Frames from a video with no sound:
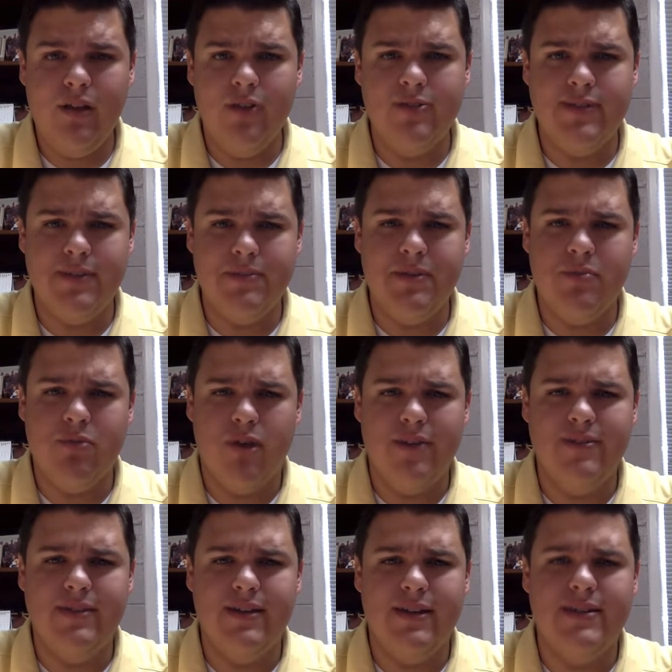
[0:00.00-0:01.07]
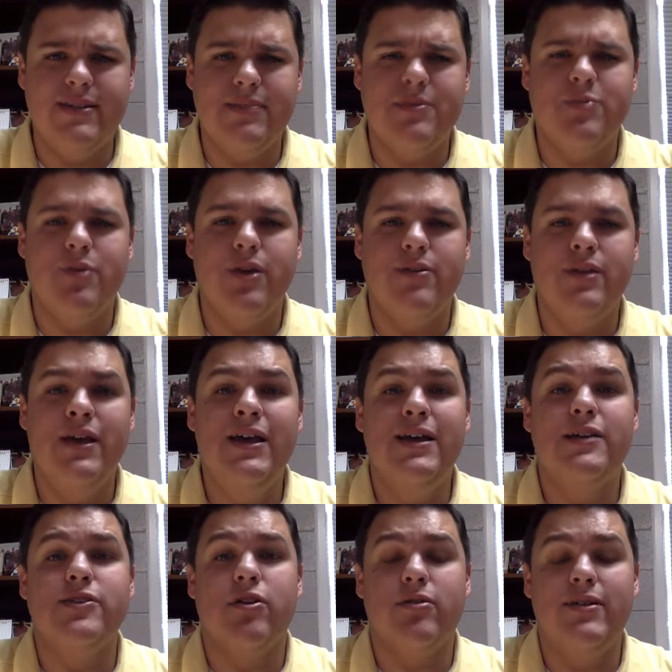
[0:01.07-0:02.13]
on September 8th,
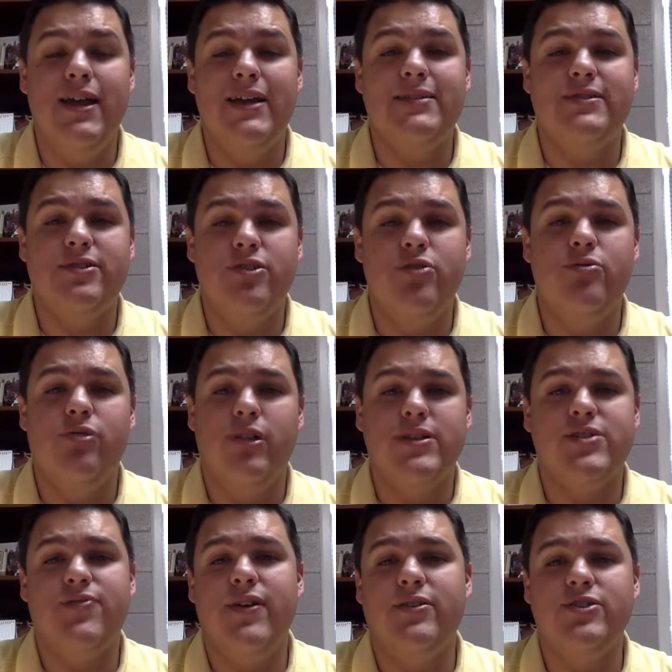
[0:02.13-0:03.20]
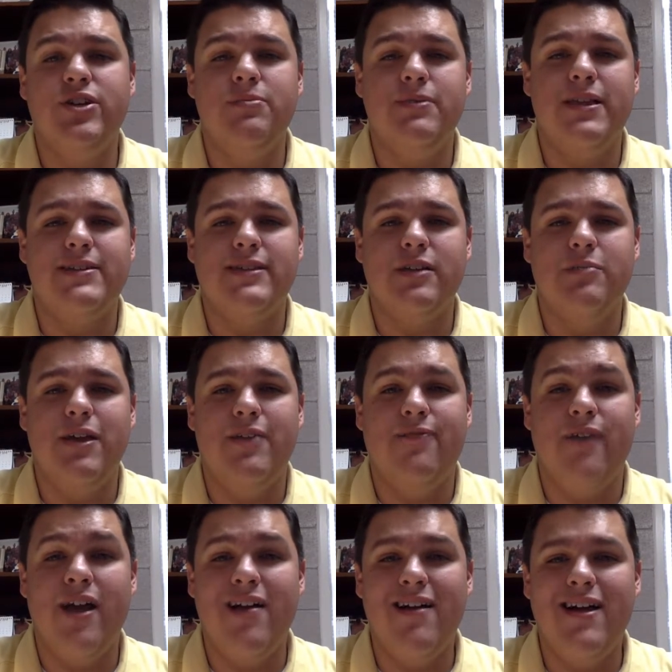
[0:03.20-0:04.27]
is our next Youth Lunch Fellowship, and that's going to be at
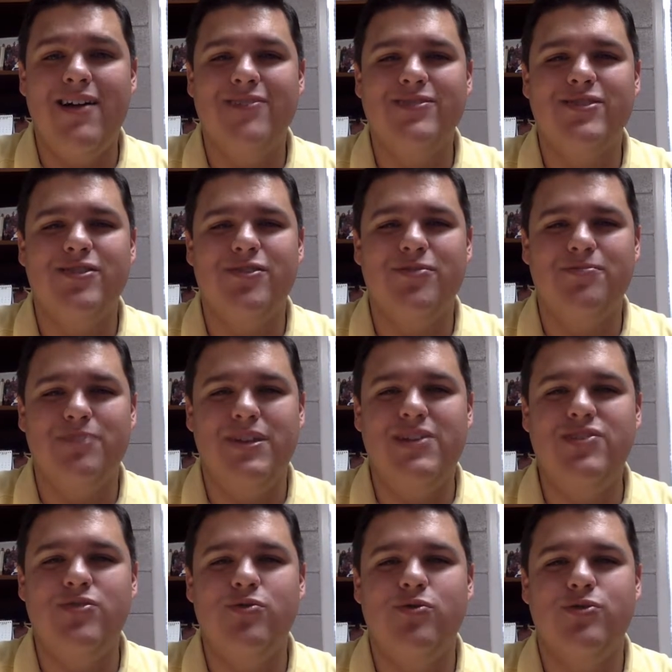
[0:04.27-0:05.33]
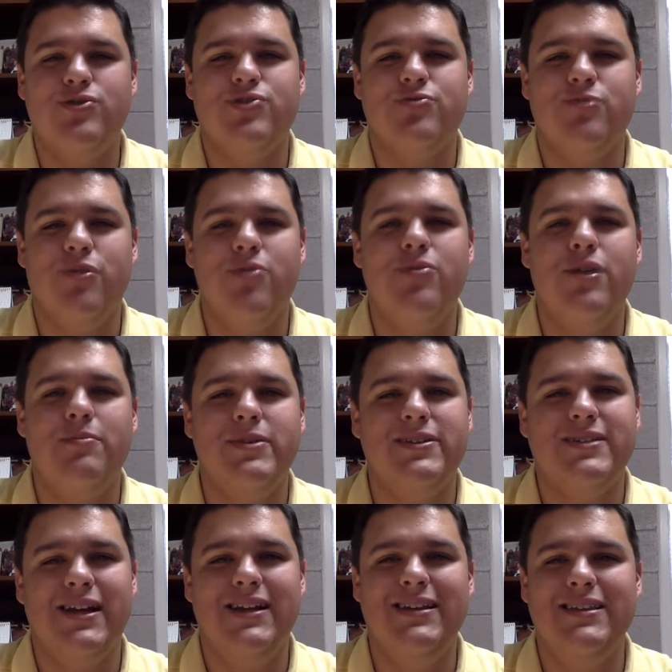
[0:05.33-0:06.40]
Firehouse on Peach Orchard Road. I'm
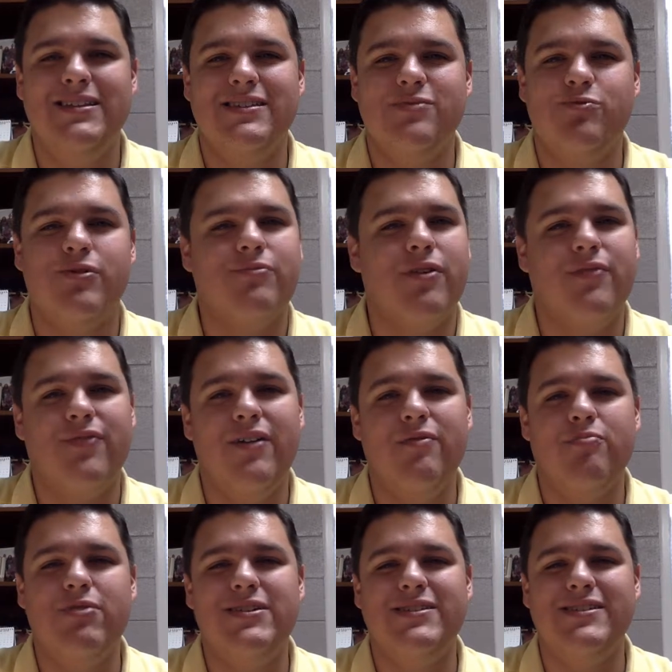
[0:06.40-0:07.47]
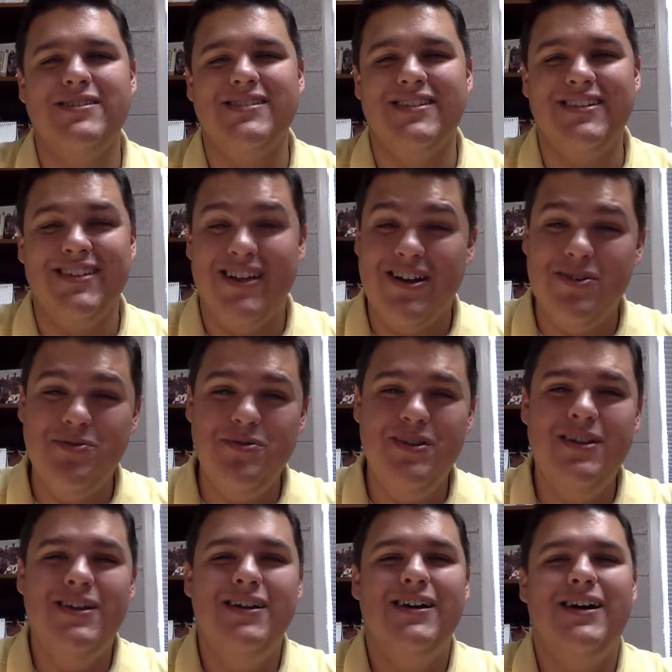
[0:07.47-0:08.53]
excited. This is one of our favorite places to go.
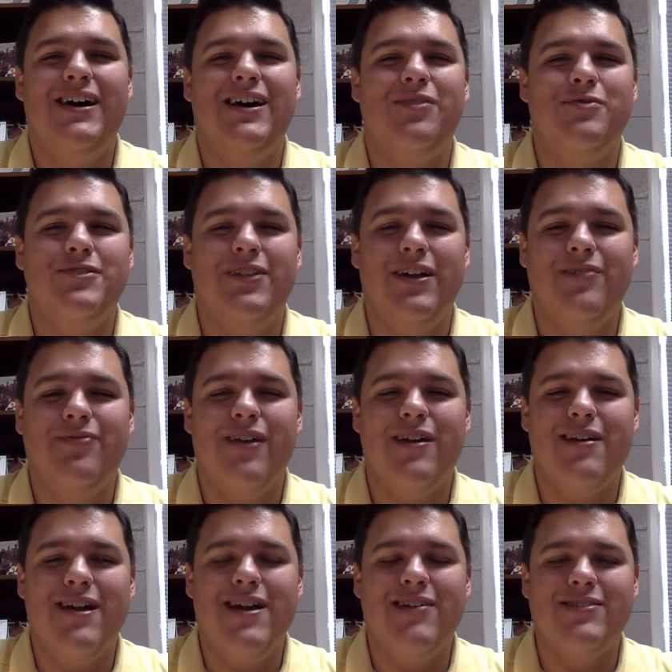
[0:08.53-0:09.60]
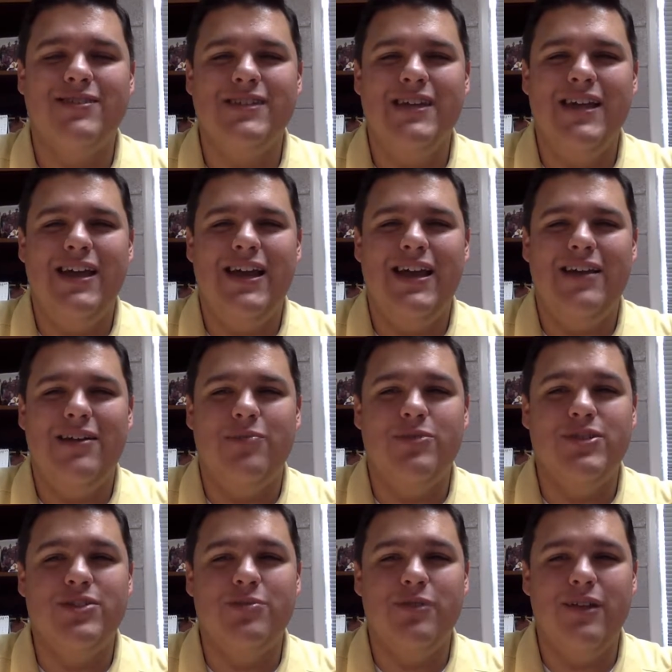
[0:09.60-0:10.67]
We love Firehouse, and we
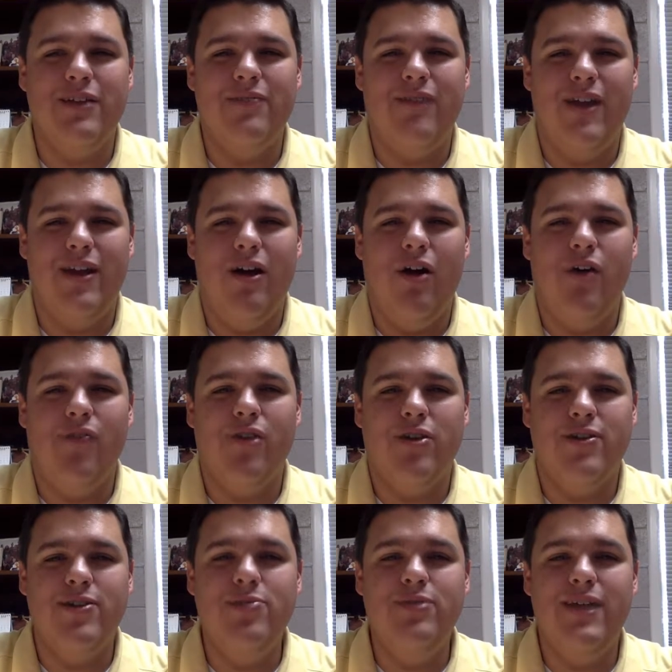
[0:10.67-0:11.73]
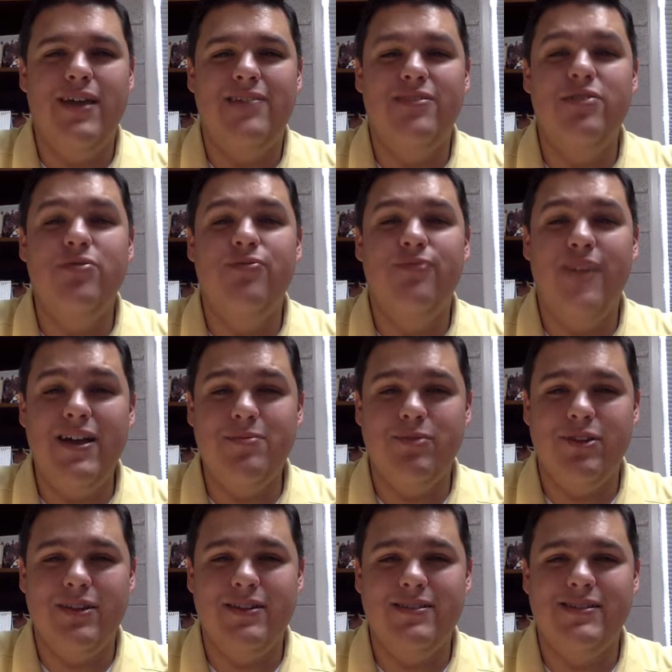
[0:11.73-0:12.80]
just want to invite all of our youth and youth
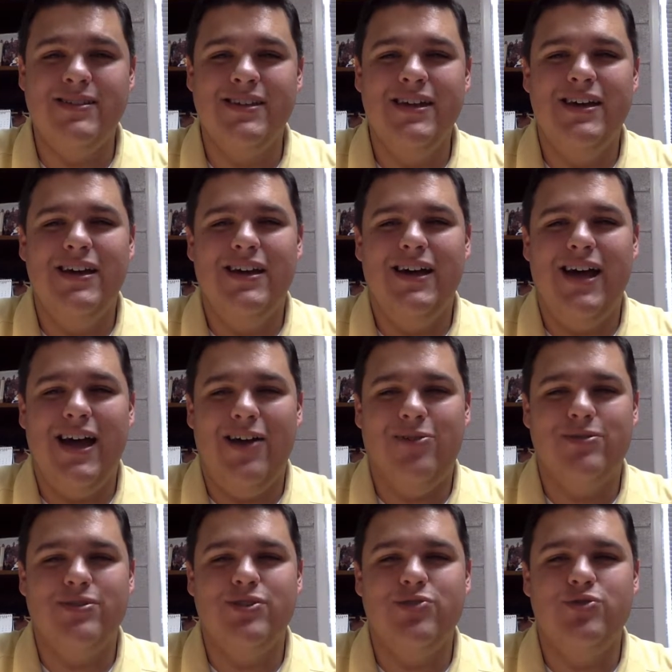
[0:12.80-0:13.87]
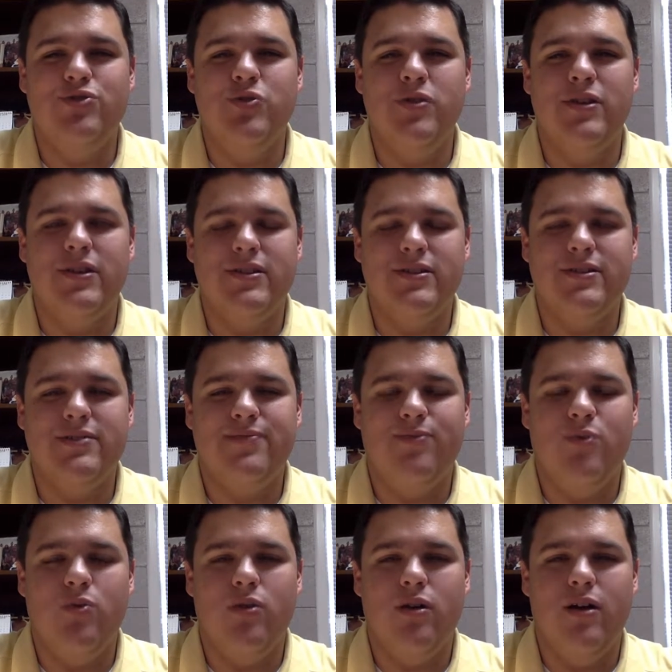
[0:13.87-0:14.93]
families out to join us
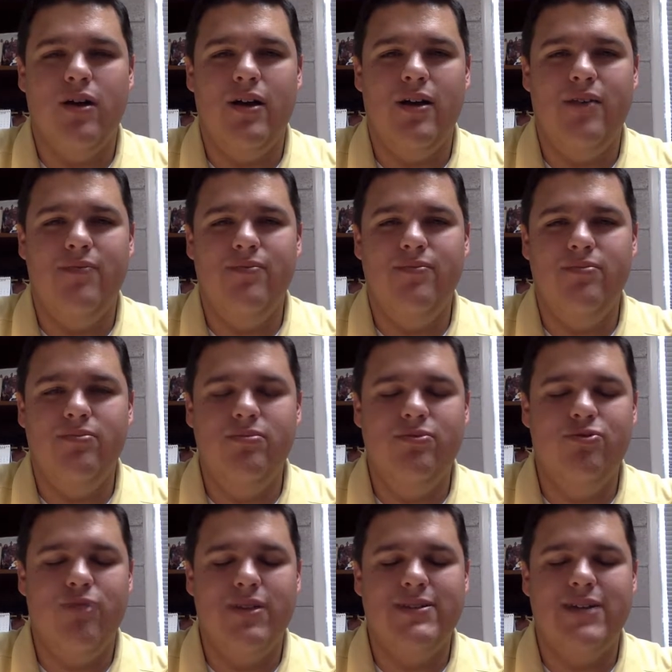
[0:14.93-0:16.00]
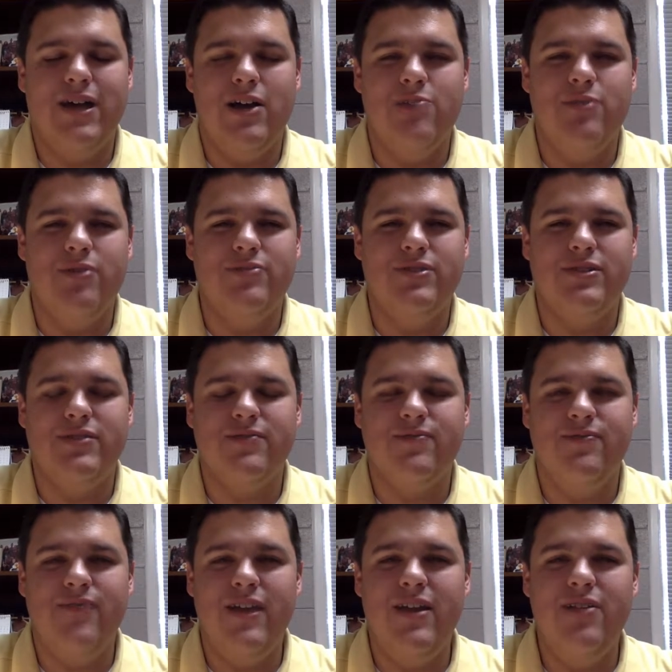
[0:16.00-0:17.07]
for a great time of just
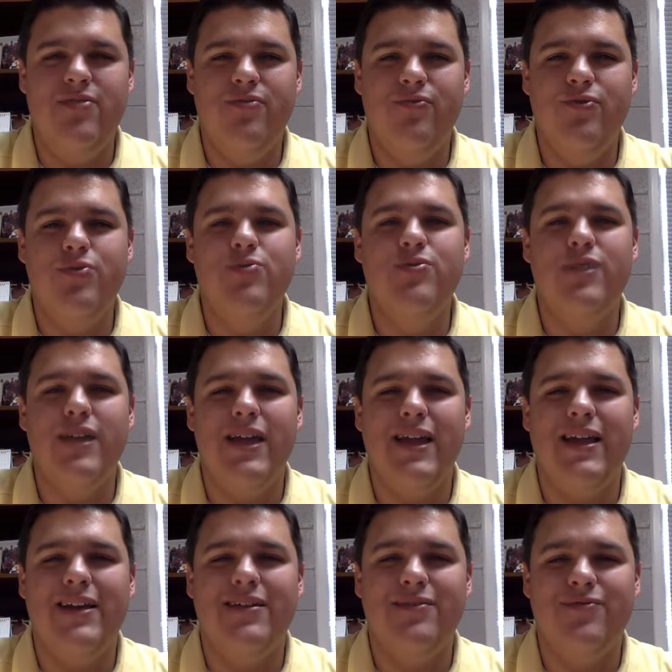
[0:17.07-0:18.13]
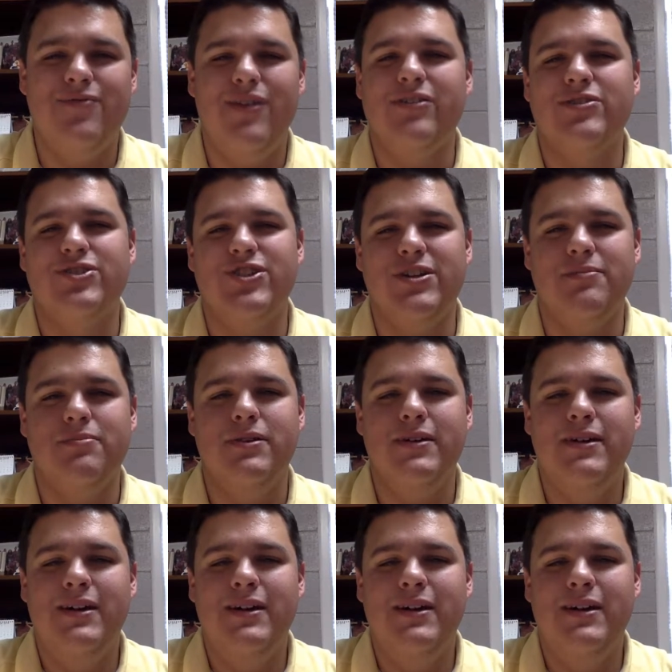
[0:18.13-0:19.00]
faith, food, and fellowship.